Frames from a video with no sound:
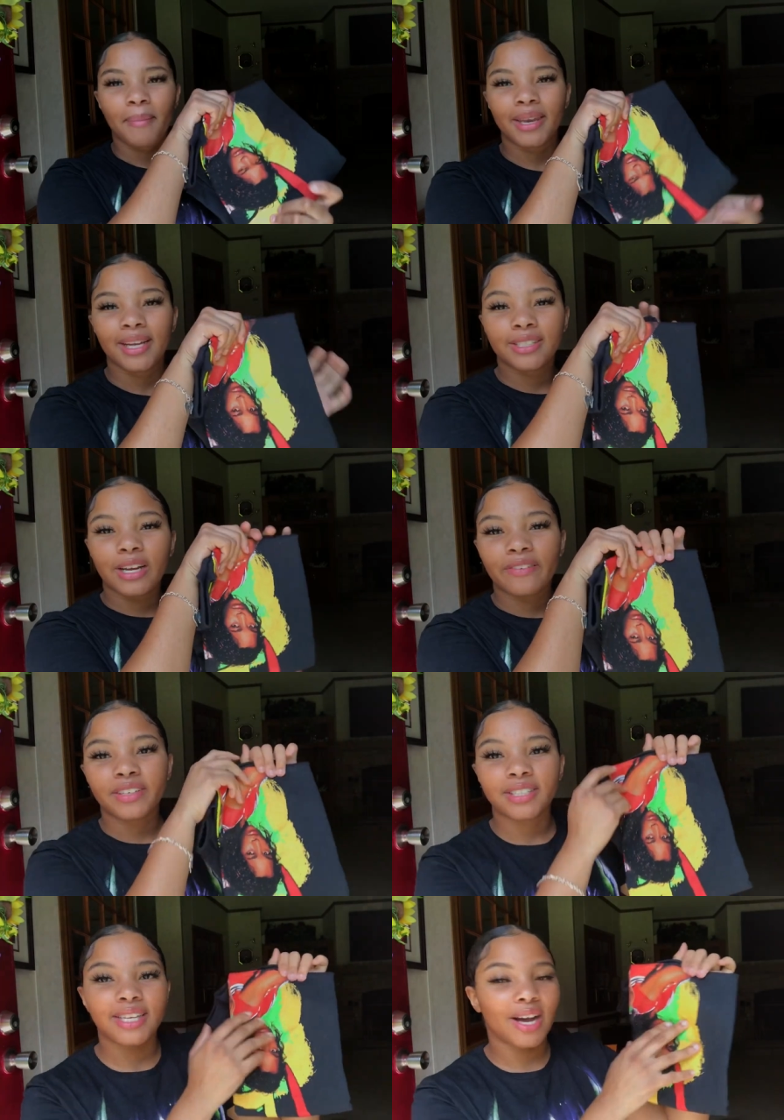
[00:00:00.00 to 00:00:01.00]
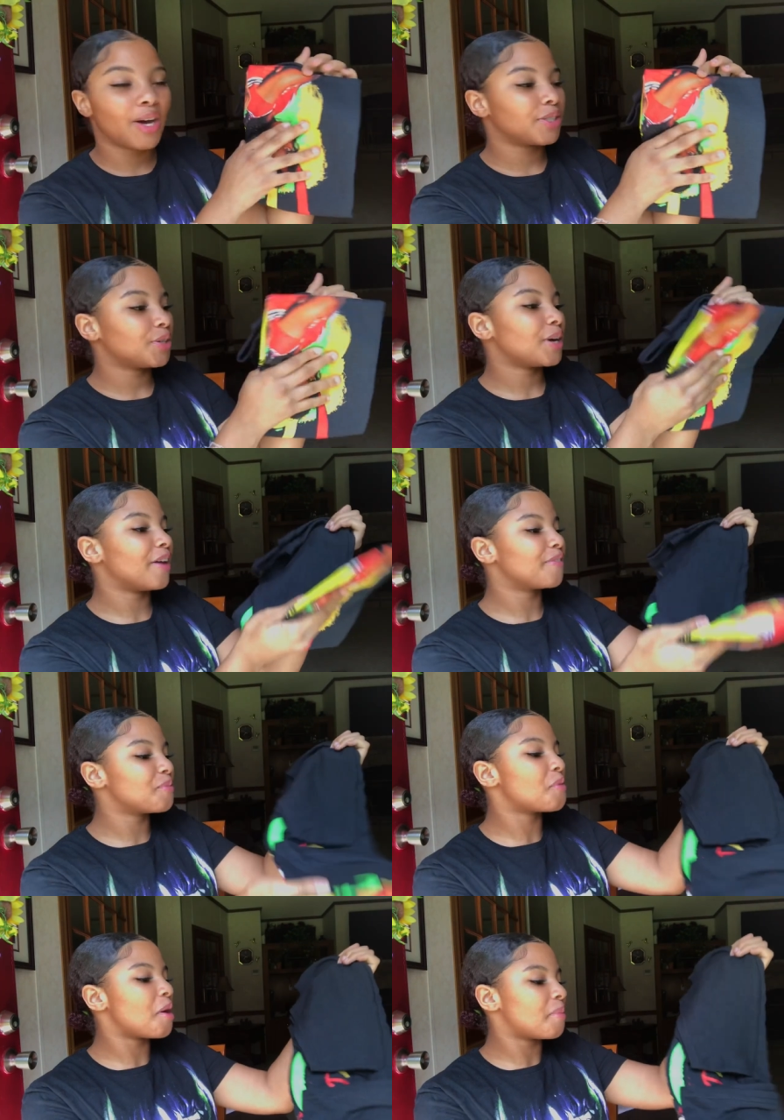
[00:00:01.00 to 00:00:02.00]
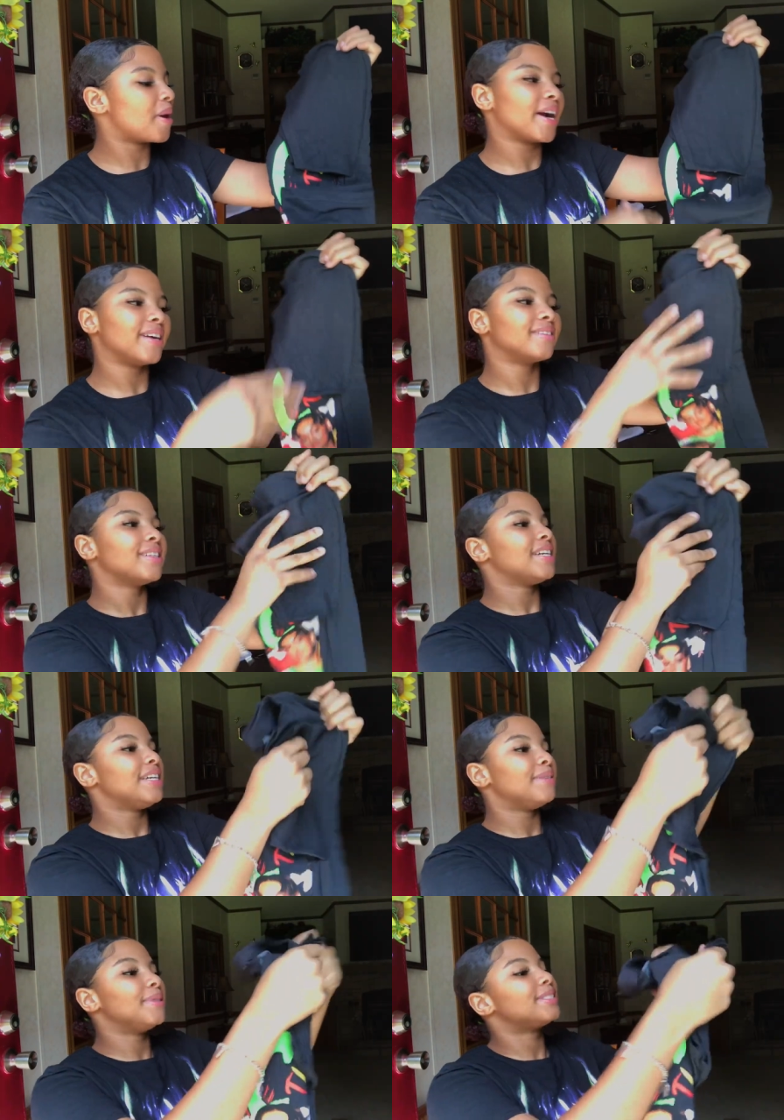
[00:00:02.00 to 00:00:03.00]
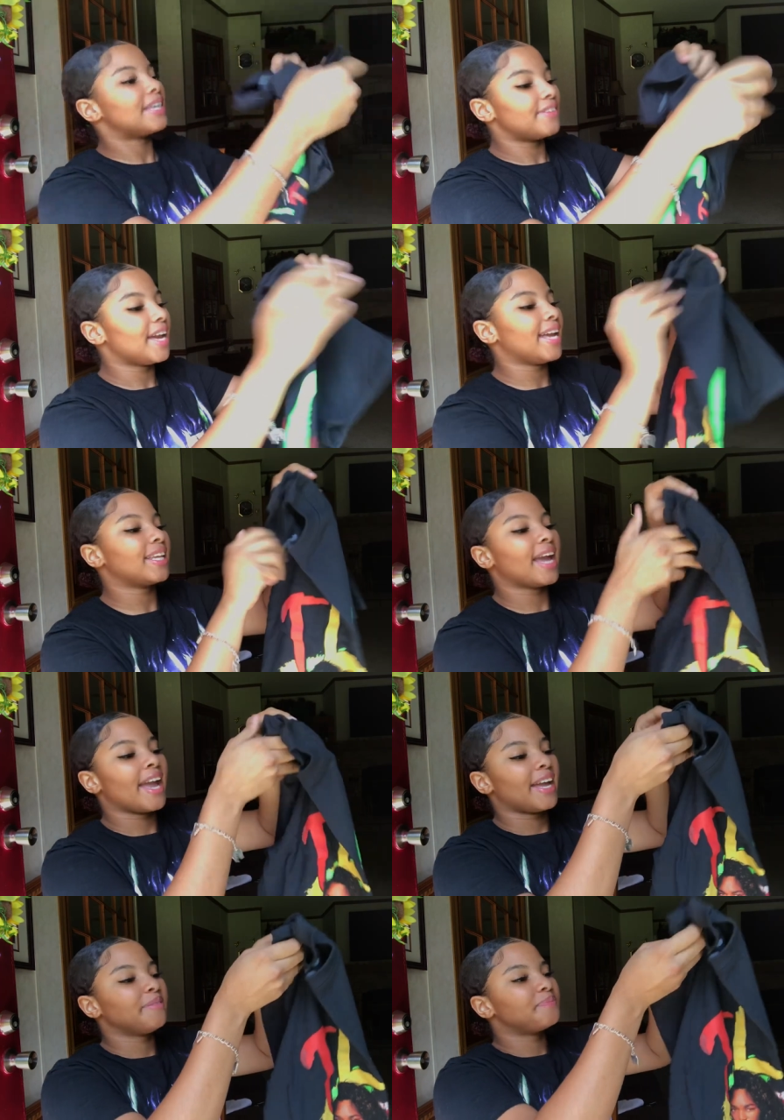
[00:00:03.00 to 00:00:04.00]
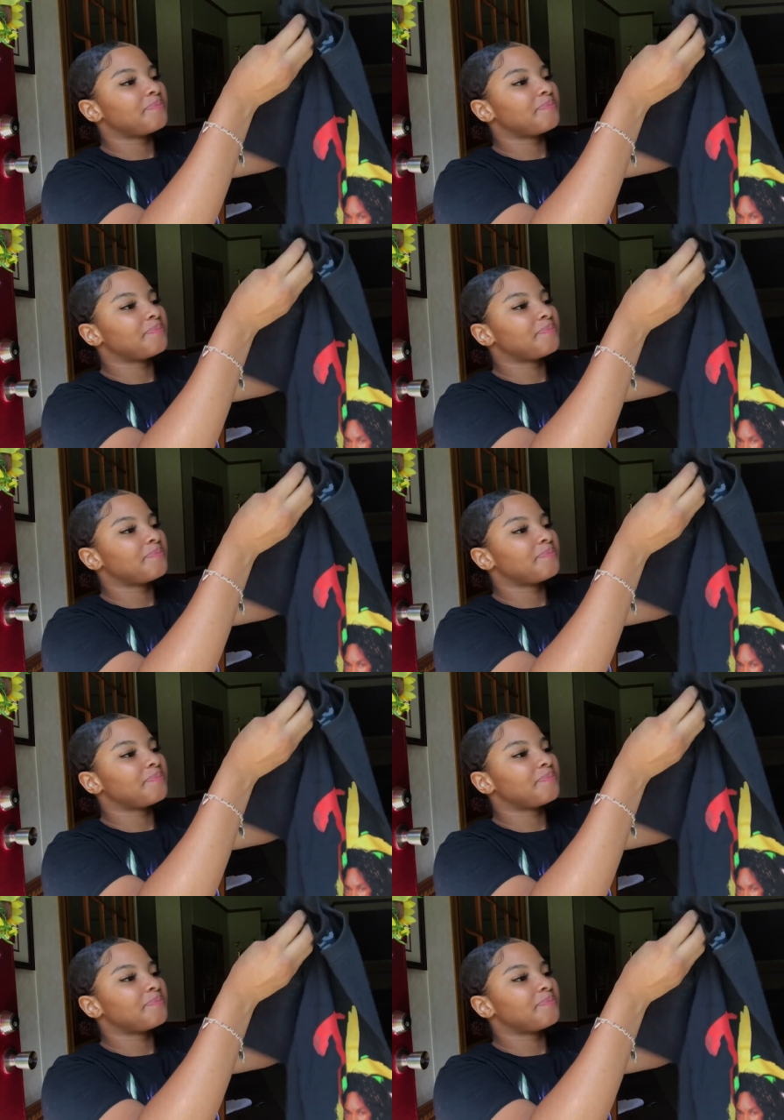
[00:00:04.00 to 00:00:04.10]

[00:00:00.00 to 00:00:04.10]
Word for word: My next graphic tee I also got from Walmart. It was 7.88